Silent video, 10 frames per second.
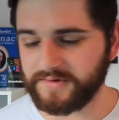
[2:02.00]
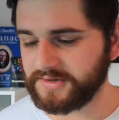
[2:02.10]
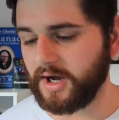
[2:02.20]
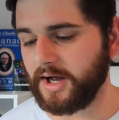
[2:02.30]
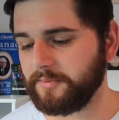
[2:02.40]
over
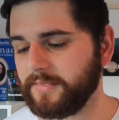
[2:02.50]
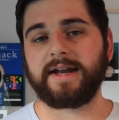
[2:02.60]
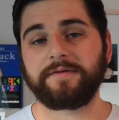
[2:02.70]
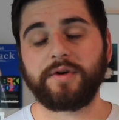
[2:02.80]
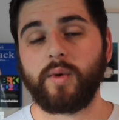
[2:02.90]
time.
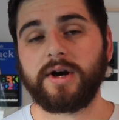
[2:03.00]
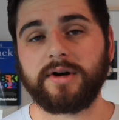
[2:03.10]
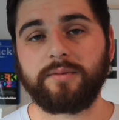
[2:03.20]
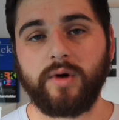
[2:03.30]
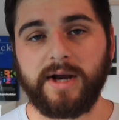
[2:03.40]
And if you're
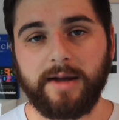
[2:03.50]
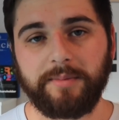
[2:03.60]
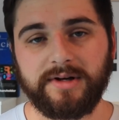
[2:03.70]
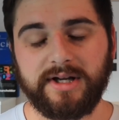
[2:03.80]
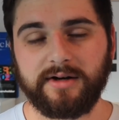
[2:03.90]
wondering what
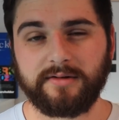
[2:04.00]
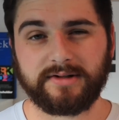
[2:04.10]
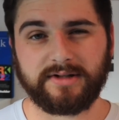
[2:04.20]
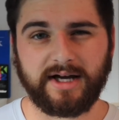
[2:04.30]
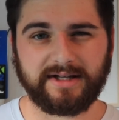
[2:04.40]
happened here
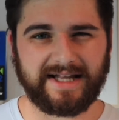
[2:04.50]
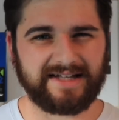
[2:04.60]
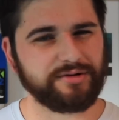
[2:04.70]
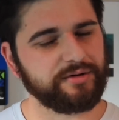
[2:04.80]
in late